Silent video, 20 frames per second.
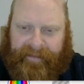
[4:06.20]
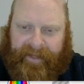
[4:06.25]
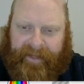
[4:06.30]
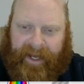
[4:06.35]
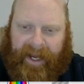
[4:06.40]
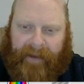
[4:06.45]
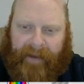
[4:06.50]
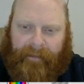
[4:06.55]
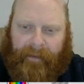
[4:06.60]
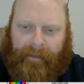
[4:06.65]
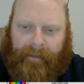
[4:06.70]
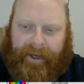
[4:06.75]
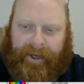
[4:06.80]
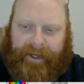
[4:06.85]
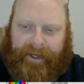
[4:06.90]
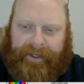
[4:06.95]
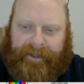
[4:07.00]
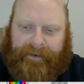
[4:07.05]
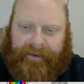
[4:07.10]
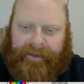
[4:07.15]
And what we're
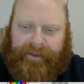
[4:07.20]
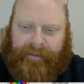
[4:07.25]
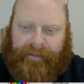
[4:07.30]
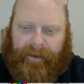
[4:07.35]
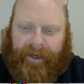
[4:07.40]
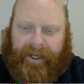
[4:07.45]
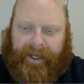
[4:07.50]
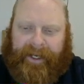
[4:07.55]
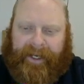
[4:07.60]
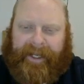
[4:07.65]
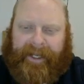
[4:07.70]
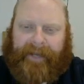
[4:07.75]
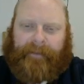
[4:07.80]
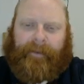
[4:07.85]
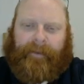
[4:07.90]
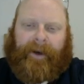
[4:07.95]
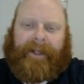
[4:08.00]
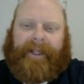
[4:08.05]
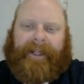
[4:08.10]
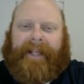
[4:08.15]
going to do is we're going to need
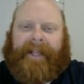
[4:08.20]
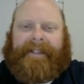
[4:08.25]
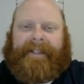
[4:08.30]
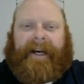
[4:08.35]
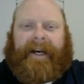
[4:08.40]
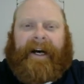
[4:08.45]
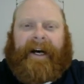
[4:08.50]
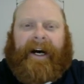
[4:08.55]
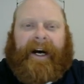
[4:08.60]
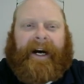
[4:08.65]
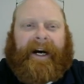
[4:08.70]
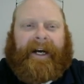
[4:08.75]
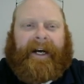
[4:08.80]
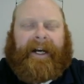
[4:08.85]
one that's a